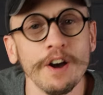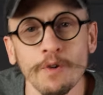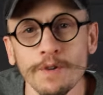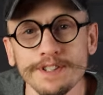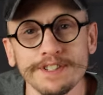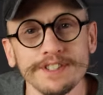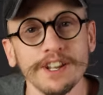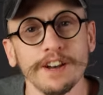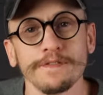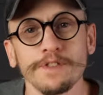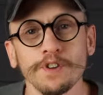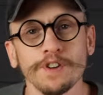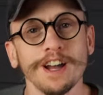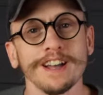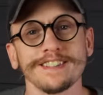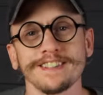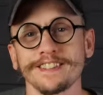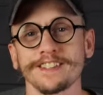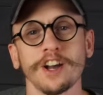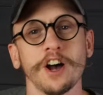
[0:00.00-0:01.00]
always love your
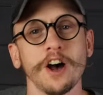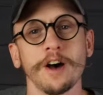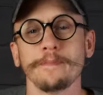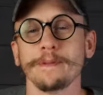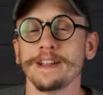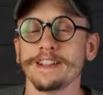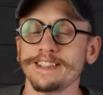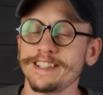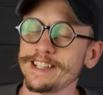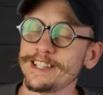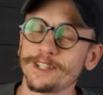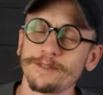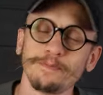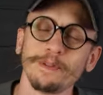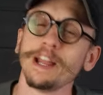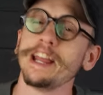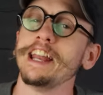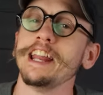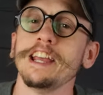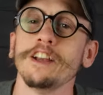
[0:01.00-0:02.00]
guys' comments
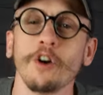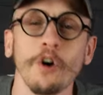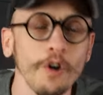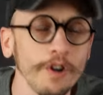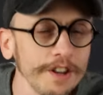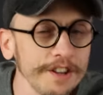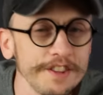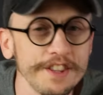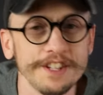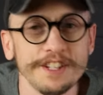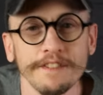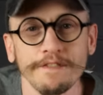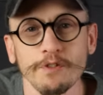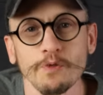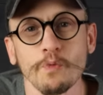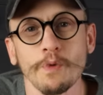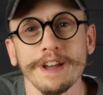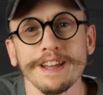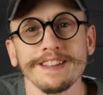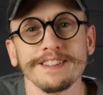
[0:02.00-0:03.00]
explaining all of the
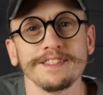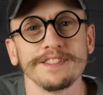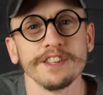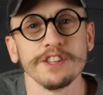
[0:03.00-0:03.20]
different ways